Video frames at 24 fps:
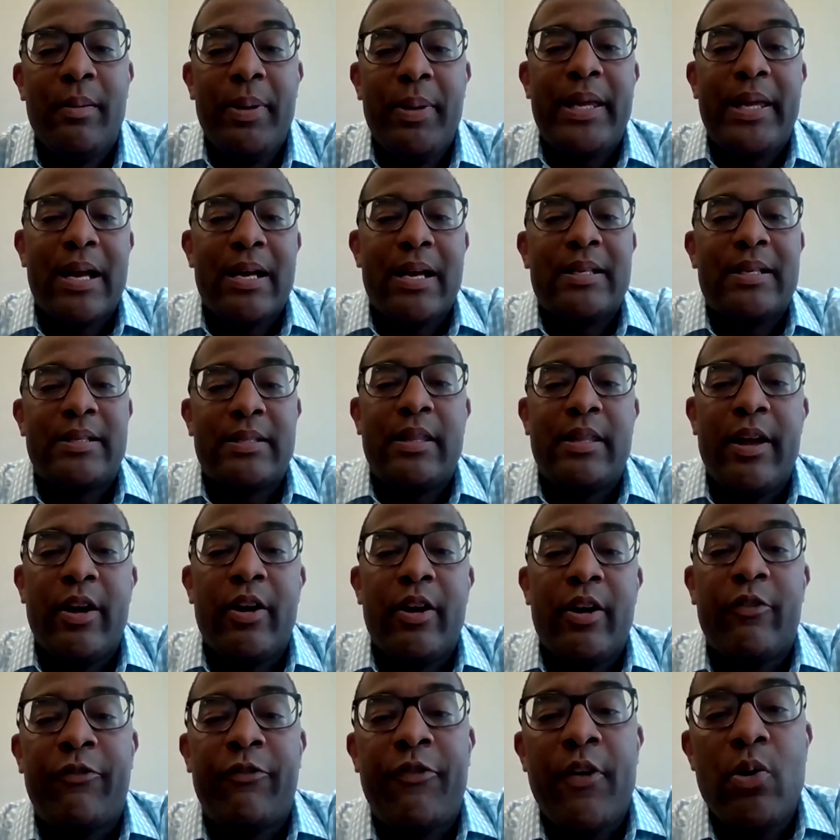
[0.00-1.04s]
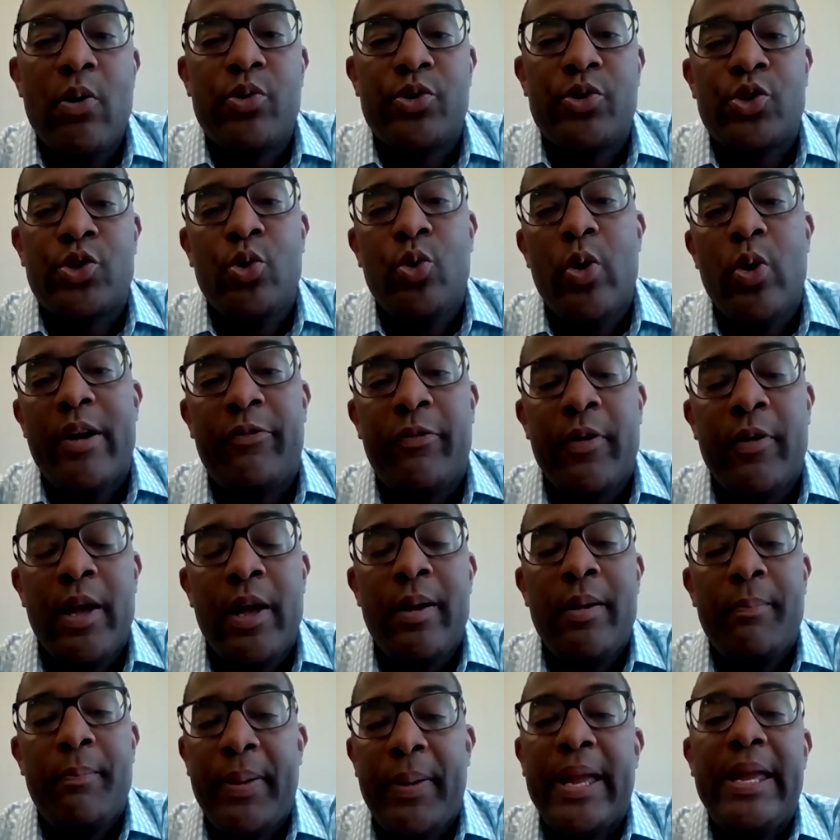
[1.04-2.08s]
because there are folks who have
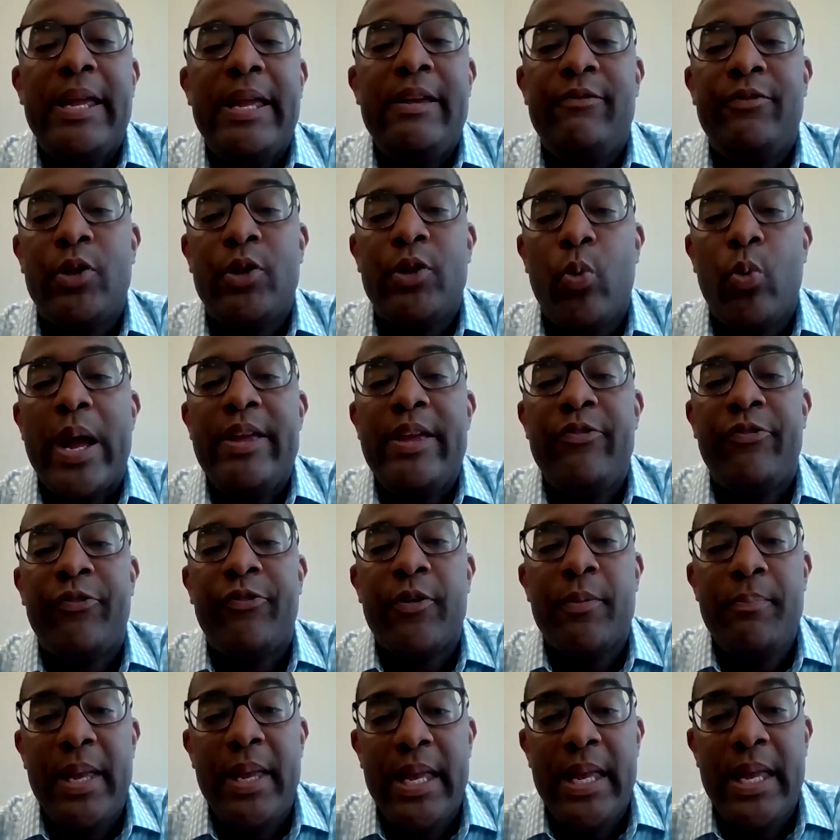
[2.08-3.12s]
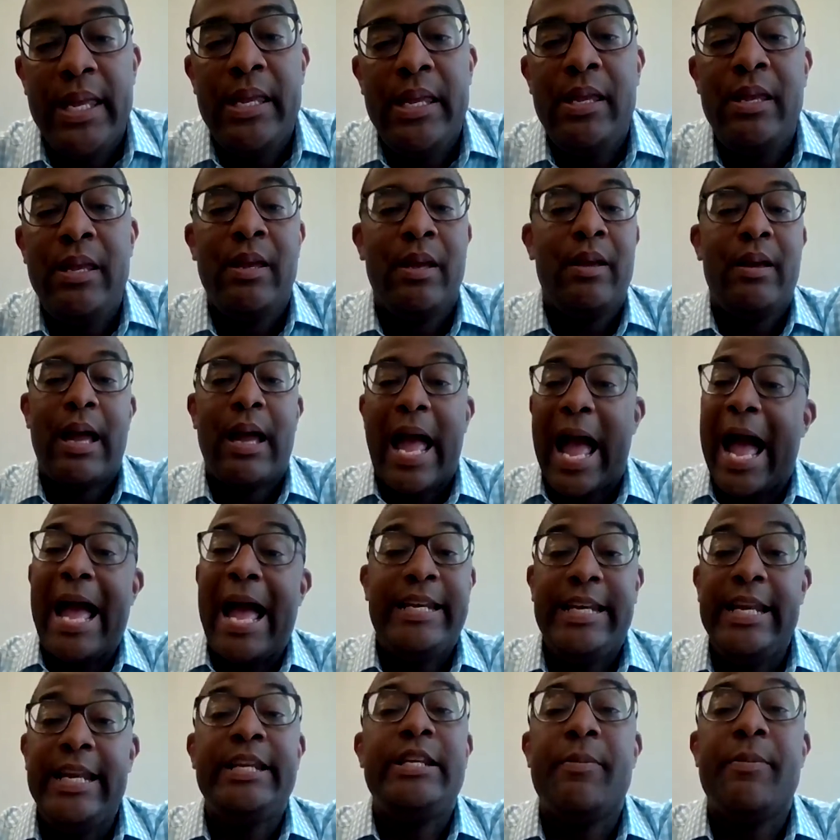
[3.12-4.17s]
paved the way for me.
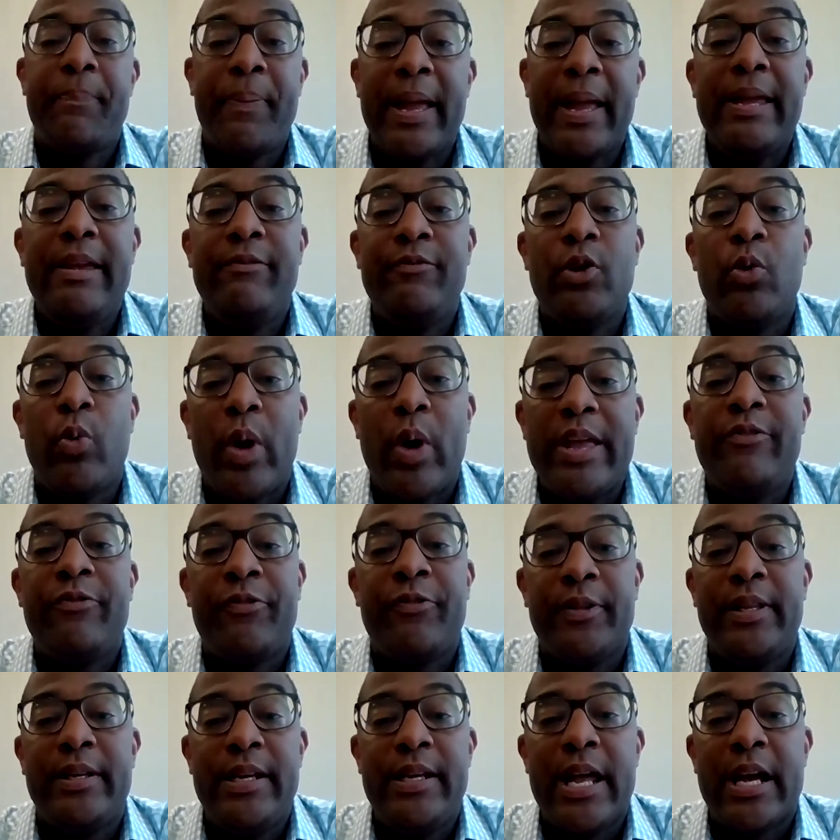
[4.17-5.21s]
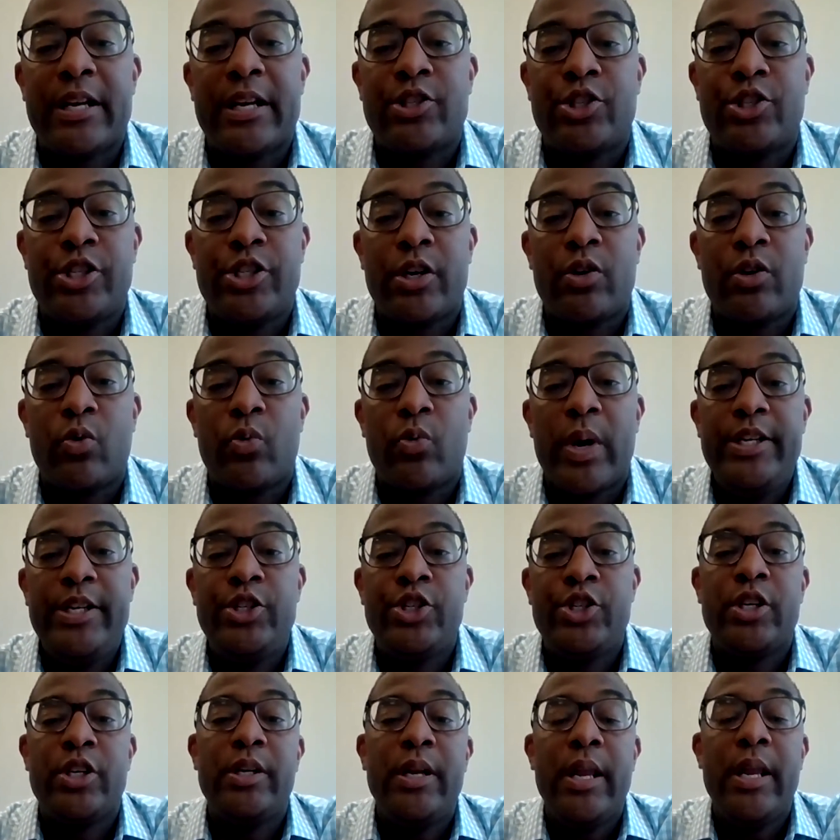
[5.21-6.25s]
I need to pave the way for the next
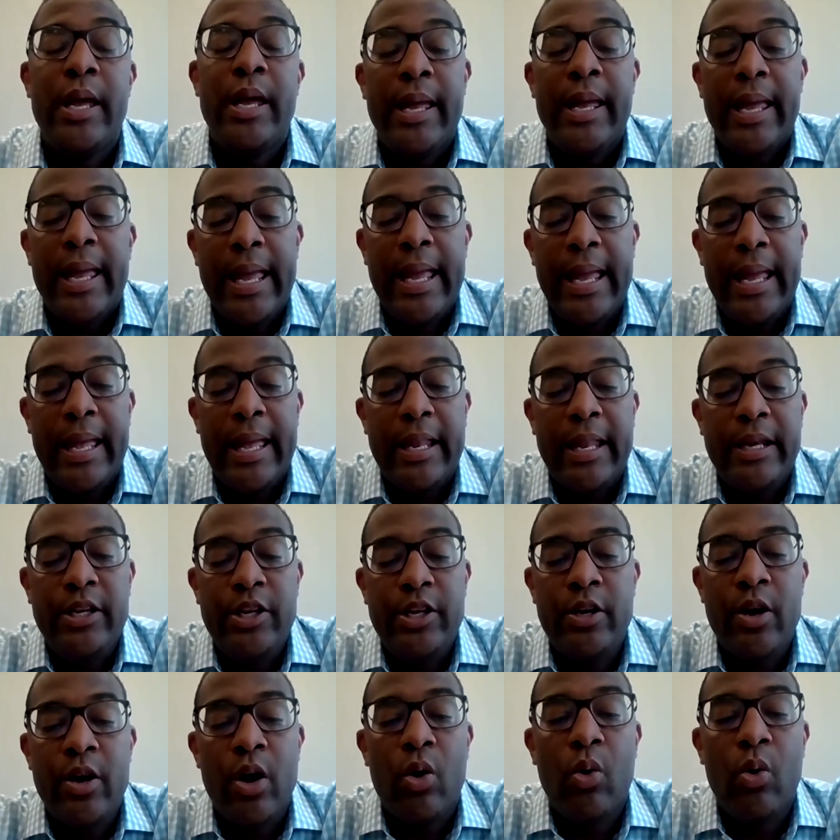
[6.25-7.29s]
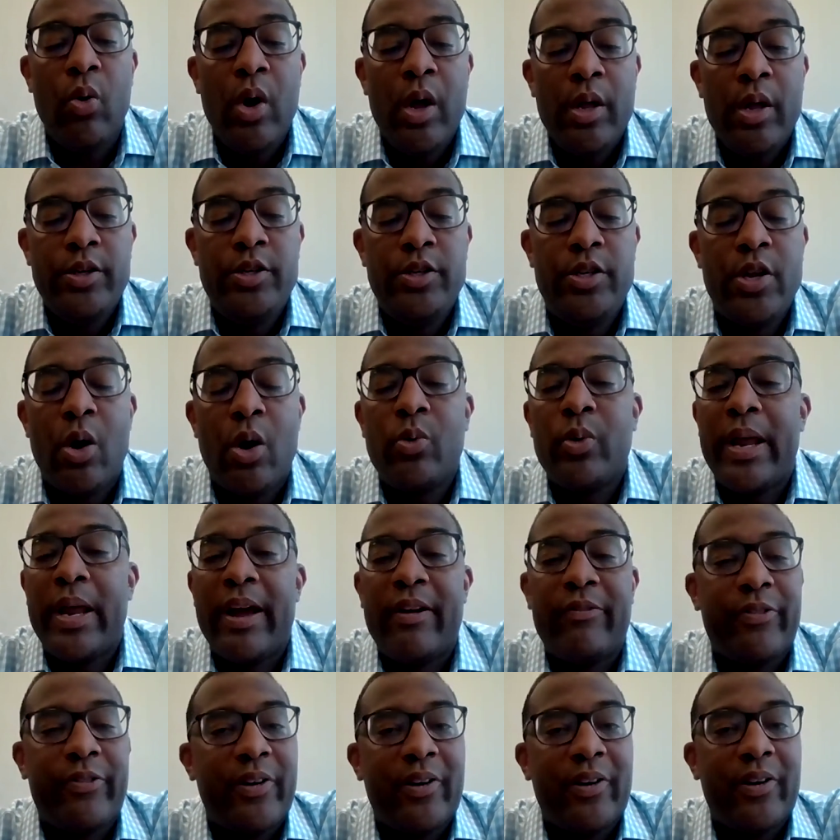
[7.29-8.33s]
generation. And, don't
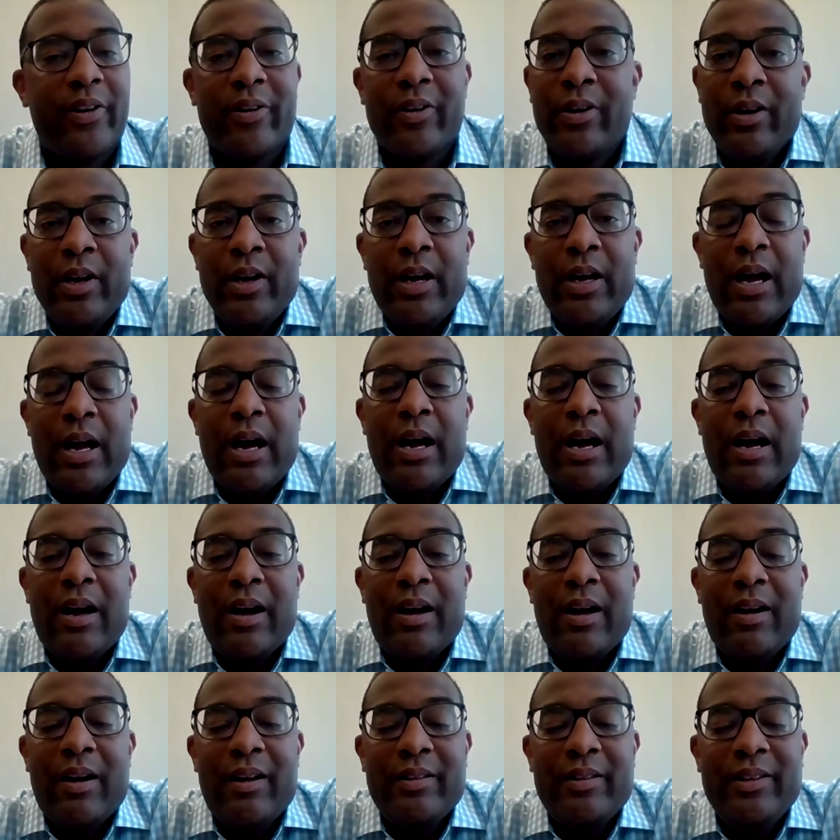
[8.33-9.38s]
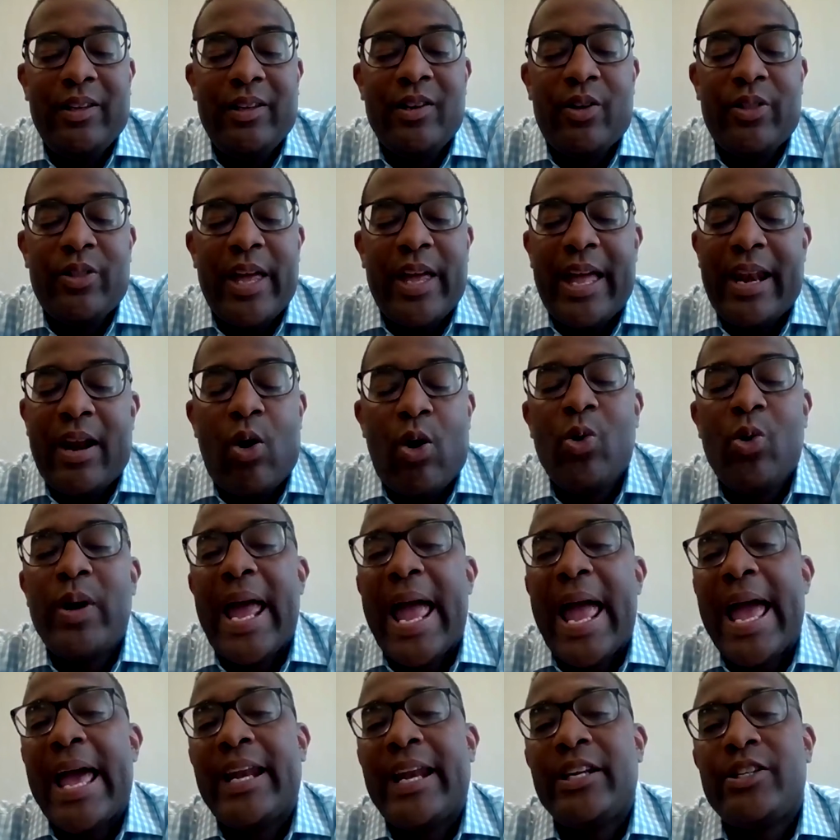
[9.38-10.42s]
ever, that old
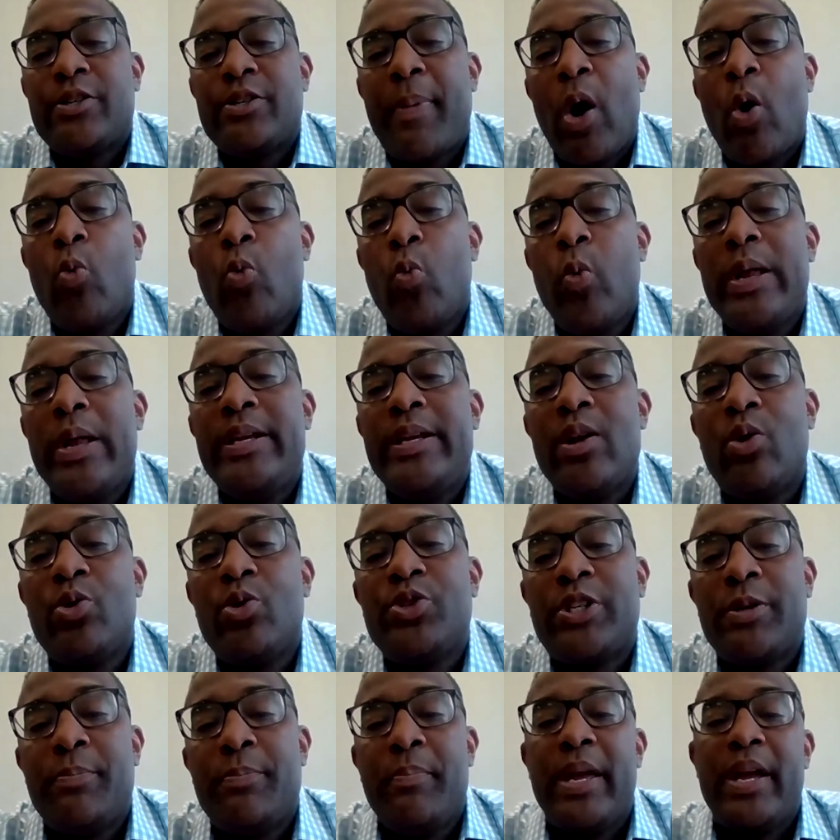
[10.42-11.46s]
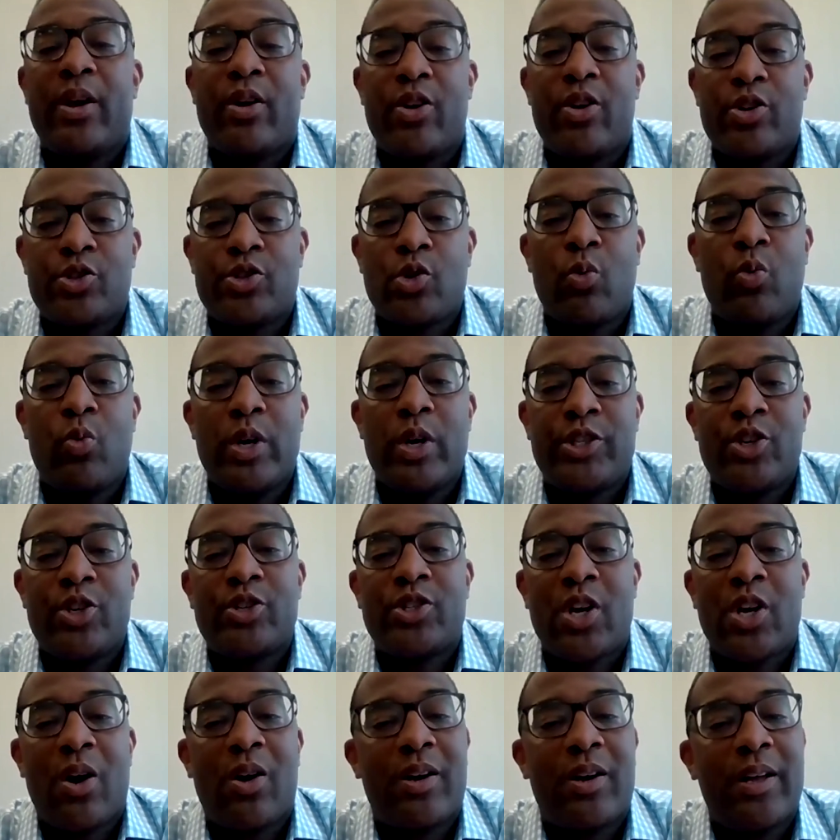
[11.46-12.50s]
adage about windows and mirrors, or what you're
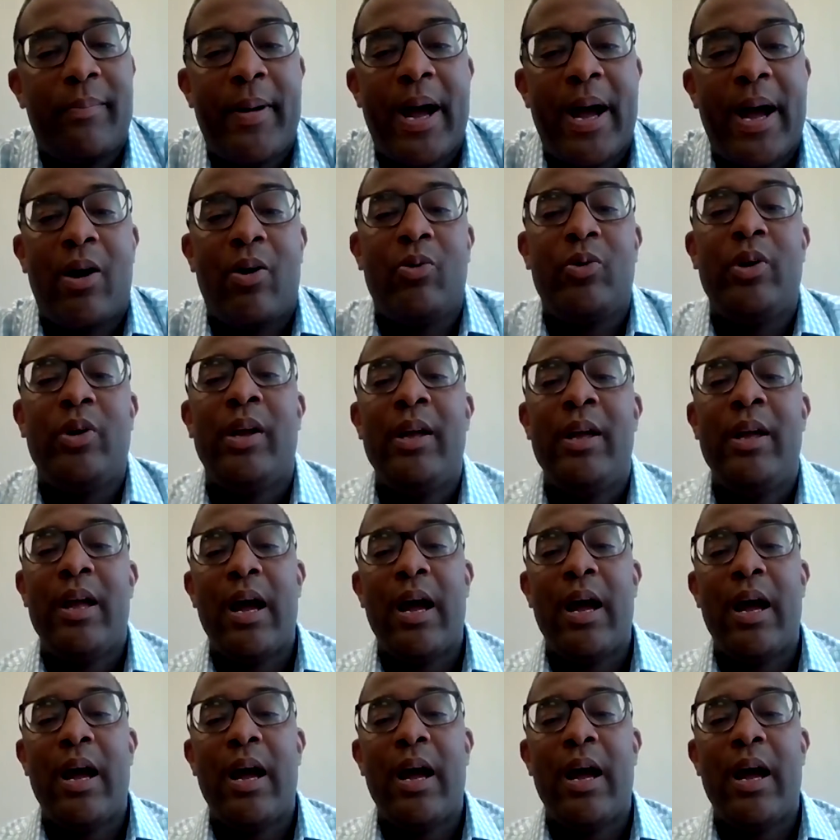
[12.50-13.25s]
talking about.